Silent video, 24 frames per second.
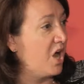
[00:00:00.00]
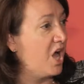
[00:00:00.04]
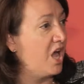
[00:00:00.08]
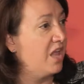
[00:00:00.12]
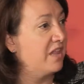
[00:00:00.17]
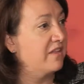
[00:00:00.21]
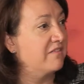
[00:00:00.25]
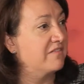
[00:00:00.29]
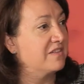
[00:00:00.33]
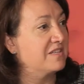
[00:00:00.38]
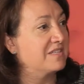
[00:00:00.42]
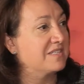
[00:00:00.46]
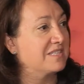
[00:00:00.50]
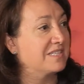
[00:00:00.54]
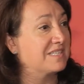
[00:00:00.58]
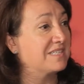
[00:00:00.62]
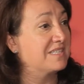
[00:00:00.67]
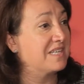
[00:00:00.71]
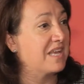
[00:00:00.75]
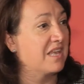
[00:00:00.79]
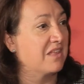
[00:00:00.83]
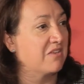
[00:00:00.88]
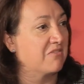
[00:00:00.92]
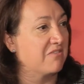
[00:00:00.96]
all of this
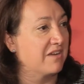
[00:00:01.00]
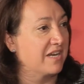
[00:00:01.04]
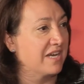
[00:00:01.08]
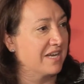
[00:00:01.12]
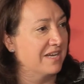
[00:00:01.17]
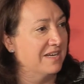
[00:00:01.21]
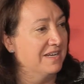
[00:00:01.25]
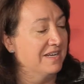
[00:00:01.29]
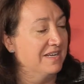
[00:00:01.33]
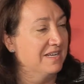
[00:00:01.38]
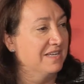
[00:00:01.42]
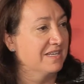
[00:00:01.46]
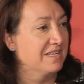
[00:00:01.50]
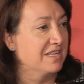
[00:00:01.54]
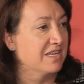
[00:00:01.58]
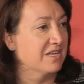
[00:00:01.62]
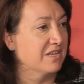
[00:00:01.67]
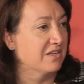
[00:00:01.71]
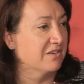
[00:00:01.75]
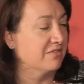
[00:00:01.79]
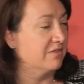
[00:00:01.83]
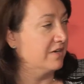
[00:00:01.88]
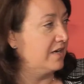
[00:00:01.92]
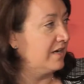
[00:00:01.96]
accelerated,
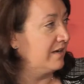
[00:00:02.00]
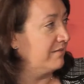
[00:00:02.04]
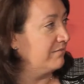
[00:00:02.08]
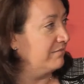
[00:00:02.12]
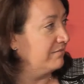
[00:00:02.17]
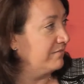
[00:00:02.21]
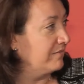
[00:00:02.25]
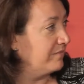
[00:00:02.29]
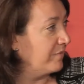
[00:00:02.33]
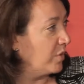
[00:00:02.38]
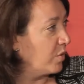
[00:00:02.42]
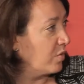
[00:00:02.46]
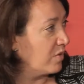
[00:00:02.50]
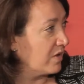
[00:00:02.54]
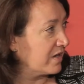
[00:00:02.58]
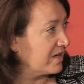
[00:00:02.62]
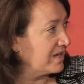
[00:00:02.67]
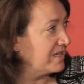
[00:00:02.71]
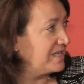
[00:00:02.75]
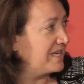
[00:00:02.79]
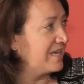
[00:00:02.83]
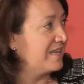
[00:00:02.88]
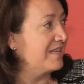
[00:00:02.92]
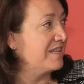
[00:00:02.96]

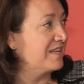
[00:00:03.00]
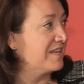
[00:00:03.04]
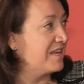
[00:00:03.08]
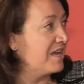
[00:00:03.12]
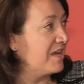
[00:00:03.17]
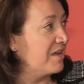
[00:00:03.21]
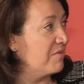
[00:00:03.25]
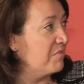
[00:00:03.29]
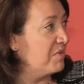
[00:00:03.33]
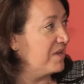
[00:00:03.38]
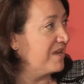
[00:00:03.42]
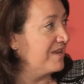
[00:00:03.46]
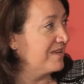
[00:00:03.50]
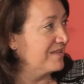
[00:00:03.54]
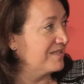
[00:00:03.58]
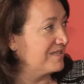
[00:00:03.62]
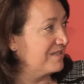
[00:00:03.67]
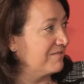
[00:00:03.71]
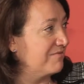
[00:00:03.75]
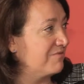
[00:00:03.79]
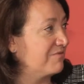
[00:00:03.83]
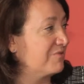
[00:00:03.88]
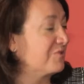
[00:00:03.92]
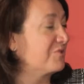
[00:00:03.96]
Oregon Talent Hub
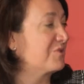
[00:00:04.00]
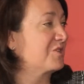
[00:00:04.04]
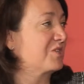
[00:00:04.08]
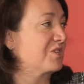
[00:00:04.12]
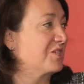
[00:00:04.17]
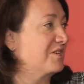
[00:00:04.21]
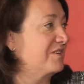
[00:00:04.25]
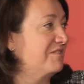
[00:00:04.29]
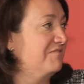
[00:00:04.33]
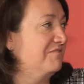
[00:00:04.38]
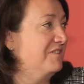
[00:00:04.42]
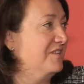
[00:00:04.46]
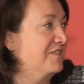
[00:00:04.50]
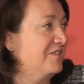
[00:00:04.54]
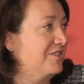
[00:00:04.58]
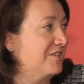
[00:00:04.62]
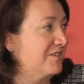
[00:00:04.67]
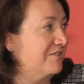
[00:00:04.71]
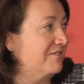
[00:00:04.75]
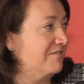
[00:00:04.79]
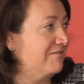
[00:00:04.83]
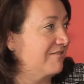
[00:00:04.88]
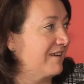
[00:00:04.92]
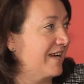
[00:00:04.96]
is a version of
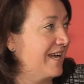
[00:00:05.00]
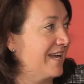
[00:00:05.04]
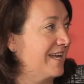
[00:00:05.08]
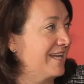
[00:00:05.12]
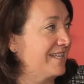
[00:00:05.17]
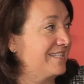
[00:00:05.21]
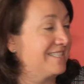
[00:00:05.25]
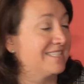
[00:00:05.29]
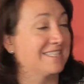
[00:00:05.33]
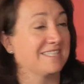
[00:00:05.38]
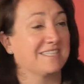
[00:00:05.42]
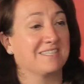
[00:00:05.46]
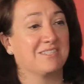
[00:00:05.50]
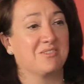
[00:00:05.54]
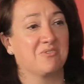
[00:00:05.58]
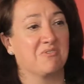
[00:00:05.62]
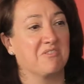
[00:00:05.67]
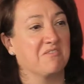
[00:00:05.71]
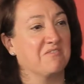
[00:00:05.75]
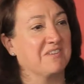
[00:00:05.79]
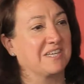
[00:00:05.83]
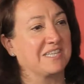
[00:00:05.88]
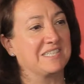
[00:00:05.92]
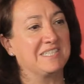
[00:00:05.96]
digital, right? It's a
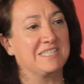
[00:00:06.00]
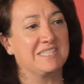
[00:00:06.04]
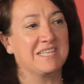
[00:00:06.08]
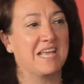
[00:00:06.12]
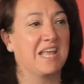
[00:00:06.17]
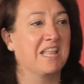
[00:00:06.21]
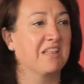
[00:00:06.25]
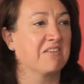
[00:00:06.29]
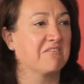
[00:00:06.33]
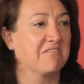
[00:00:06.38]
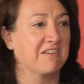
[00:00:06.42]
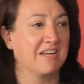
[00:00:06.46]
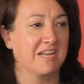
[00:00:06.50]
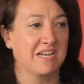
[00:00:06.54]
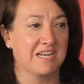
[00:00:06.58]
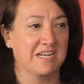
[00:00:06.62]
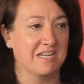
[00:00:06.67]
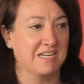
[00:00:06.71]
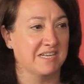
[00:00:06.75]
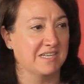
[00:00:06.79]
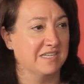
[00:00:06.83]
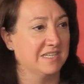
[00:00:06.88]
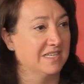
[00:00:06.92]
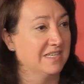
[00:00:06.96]
sort of
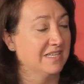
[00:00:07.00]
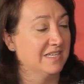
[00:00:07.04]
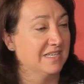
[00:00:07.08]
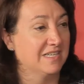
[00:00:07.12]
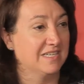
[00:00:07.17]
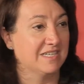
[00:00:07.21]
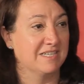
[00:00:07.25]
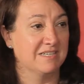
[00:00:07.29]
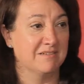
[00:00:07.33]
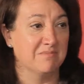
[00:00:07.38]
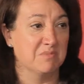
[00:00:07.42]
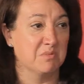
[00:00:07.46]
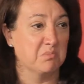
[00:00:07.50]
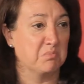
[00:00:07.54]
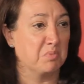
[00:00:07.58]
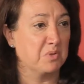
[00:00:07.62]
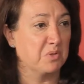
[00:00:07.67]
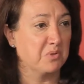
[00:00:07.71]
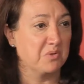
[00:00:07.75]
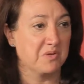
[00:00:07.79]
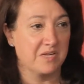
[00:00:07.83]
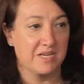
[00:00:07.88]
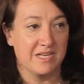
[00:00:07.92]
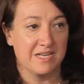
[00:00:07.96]
accelerated
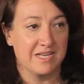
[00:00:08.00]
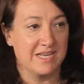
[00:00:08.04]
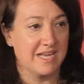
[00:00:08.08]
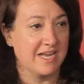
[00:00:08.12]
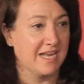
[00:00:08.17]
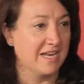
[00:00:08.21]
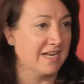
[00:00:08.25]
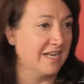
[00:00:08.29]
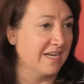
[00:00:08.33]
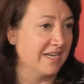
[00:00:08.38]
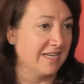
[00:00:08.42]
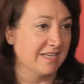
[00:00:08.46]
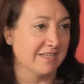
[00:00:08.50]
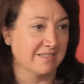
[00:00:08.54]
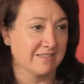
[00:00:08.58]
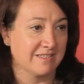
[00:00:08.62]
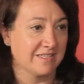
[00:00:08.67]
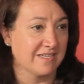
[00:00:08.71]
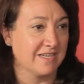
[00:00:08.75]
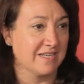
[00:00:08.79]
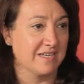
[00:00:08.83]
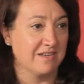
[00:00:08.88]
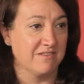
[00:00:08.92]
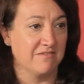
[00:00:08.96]
employee data
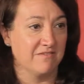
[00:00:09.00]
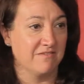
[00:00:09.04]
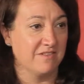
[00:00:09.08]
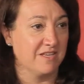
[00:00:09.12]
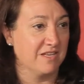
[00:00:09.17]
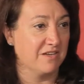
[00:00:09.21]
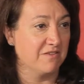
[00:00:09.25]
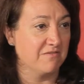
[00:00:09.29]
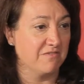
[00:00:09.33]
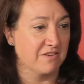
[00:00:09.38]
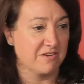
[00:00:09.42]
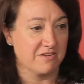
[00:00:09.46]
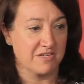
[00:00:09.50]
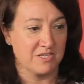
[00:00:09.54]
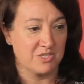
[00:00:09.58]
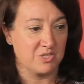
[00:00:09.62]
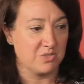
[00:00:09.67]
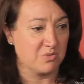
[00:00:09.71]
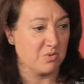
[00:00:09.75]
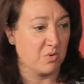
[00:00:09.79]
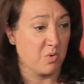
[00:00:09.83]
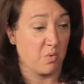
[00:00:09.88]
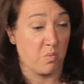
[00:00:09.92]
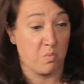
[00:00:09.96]
in a very
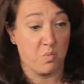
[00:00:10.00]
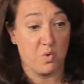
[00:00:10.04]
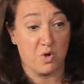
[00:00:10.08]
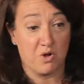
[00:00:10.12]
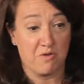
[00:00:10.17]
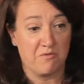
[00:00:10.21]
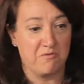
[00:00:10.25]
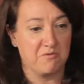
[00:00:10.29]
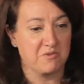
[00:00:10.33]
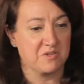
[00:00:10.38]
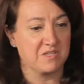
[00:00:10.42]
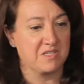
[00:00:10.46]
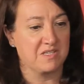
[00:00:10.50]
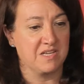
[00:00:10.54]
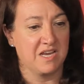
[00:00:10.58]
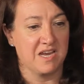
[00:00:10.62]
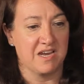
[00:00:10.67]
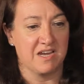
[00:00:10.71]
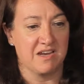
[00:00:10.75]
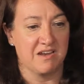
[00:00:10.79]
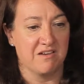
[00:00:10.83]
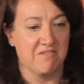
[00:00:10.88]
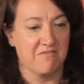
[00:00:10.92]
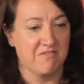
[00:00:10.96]
short, or workforce
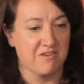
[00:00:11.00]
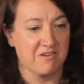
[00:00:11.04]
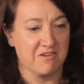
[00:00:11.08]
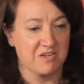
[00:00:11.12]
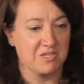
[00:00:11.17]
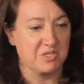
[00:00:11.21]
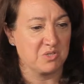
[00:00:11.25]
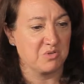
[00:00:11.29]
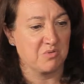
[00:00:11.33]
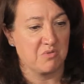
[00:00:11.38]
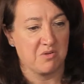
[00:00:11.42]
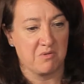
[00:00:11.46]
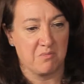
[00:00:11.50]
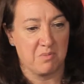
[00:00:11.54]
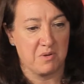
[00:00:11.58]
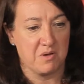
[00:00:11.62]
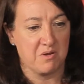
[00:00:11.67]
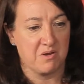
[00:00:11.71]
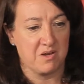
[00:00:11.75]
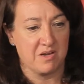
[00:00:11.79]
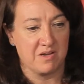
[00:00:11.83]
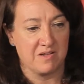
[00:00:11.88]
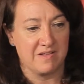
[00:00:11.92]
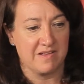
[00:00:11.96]
data in a very short
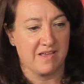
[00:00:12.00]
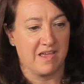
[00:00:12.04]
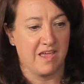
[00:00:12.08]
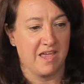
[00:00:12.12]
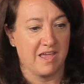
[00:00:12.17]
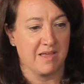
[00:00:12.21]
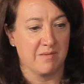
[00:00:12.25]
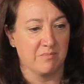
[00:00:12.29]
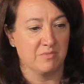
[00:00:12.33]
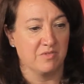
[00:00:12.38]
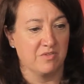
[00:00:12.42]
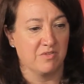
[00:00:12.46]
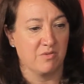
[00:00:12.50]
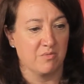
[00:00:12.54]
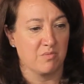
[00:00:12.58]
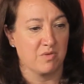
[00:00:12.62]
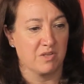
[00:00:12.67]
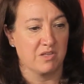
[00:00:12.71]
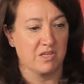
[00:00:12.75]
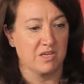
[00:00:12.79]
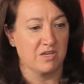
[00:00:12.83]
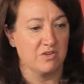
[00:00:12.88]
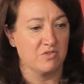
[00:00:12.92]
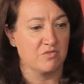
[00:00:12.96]
period of time to
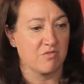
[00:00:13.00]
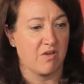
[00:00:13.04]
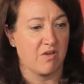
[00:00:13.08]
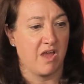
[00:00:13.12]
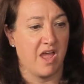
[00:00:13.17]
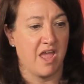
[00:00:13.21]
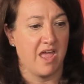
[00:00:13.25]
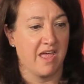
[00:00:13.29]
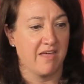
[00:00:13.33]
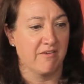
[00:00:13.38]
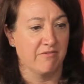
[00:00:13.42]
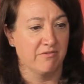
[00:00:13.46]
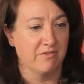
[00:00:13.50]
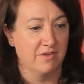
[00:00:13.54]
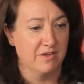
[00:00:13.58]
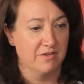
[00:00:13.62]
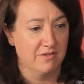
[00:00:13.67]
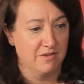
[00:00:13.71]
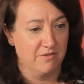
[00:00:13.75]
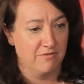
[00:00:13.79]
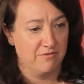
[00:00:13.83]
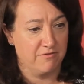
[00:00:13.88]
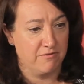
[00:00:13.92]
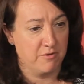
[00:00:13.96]
really drive
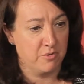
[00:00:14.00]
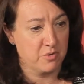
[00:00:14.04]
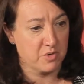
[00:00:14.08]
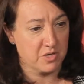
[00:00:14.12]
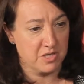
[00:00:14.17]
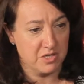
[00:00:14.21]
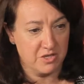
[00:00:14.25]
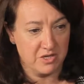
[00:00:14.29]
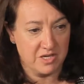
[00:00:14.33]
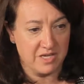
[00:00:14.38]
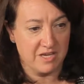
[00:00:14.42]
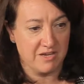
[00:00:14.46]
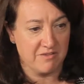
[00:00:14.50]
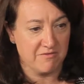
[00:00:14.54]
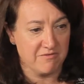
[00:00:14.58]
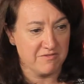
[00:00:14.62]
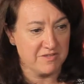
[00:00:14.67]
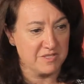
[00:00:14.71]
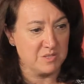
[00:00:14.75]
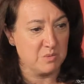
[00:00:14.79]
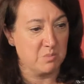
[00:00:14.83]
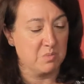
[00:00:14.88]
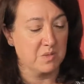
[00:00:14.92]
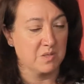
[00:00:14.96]
forward-looking
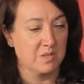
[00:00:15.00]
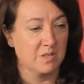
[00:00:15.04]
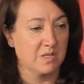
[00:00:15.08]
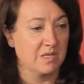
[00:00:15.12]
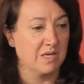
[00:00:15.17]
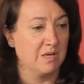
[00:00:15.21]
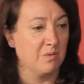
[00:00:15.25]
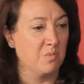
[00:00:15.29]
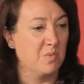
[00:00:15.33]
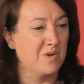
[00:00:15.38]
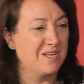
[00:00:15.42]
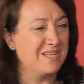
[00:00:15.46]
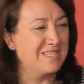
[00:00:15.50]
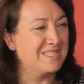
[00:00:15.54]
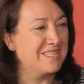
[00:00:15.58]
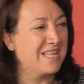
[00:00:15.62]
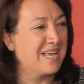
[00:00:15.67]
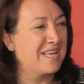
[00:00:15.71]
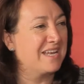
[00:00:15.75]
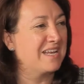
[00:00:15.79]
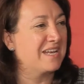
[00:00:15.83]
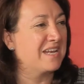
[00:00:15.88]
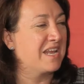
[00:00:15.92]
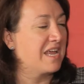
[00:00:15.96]
visibility. What does
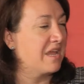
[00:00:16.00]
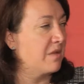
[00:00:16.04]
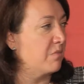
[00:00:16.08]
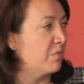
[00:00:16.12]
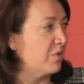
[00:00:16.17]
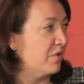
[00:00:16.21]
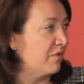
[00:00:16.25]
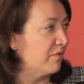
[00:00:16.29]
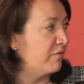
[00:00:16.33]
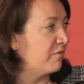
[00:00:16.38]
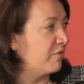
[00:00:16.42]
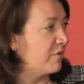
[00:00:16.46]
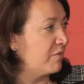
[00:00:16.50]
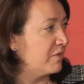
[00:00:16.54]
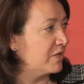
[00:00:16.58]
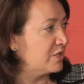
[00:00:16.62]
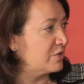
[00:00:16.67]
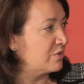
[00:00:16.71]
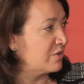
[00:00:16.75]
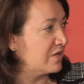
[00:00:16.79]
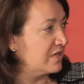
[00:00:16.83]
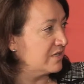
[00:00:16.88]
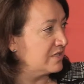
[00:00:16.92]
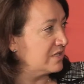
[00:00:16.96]
that enable from a
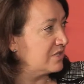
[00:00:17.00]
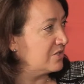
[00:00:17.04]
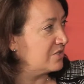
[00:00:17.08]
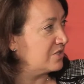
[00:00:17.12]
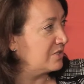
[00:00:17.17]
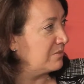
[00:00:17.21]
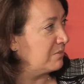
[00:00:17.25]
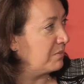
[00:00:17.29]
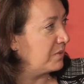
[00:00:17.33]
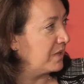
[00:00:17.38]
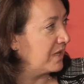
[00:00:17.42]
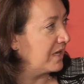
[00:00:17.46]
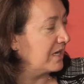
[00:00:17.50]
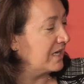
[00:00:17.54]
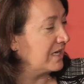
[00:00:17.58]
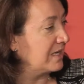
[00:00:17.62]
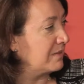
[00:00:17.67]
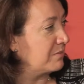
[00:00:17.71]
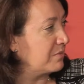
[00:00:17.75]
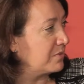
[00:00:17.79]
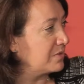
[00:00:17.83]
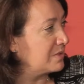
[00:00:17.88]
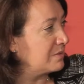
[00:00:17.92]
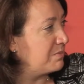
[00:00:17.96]
transition
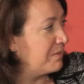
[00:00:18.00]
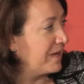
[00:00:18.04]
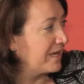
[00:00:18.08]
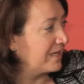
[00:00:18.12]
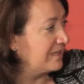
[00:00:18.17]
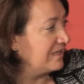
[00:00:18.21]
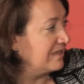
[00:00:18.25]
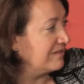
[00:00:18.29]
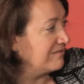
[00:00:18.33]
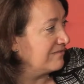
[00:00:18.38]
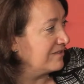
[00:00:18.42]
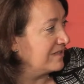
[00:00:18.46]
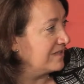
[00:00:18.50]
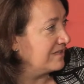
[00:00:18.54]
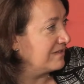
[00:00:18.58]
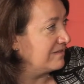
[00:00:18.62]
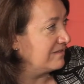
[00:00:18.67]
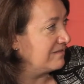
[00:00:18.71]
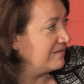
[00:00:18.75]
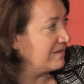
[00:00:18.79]
planning perspective and